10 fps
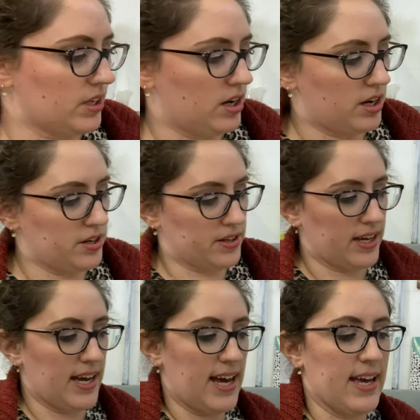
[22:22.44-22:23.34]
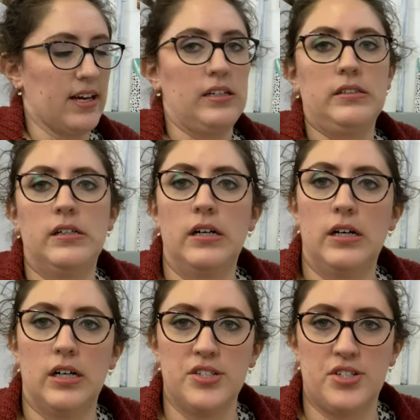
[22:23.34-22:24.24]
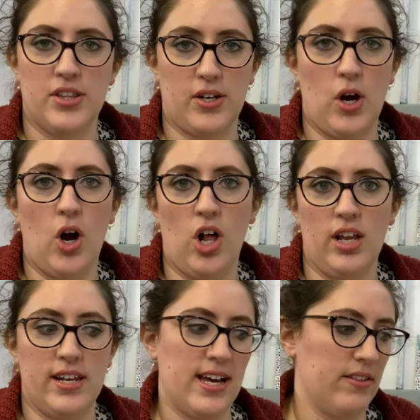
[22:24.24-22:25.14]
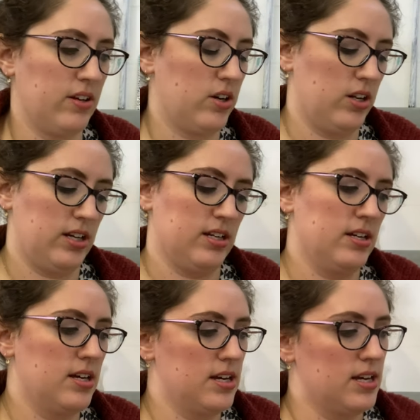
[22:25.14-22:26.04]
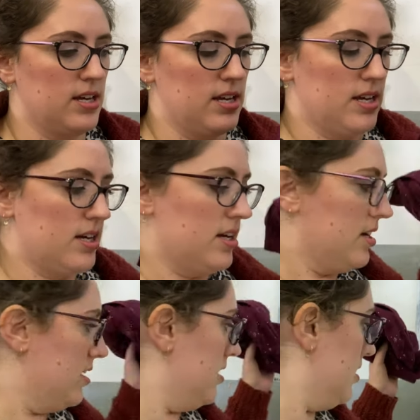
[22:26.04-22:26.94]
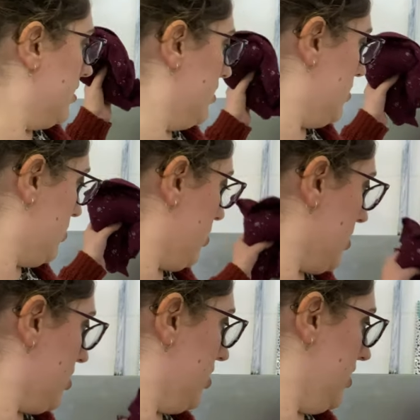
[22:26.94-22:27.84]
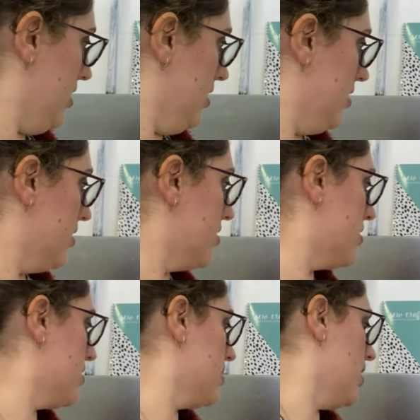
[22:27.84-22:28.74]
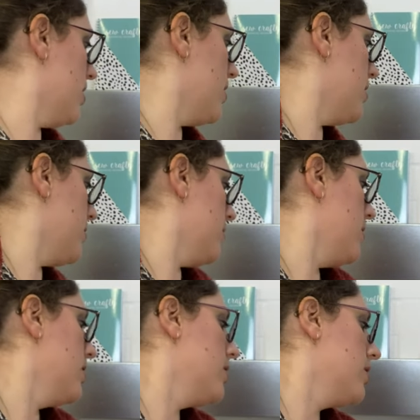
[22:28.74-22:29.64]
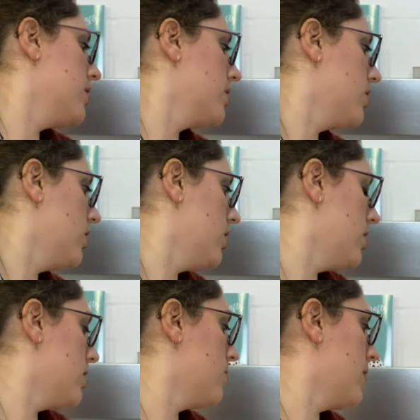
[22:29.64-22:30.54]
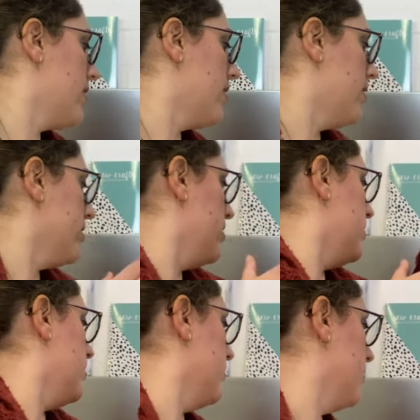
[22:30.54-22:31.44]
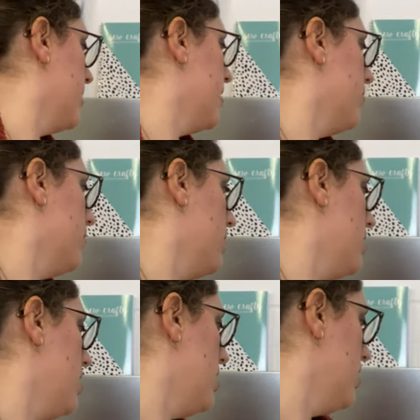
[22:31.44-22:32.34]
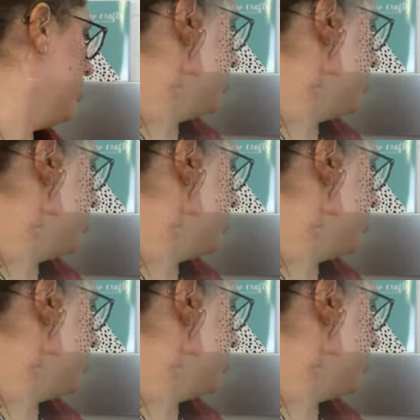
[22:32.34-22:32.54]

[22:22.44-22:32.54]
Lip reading: Okay, onto the collar now, the collar construction. So, collar, where are you? There you are.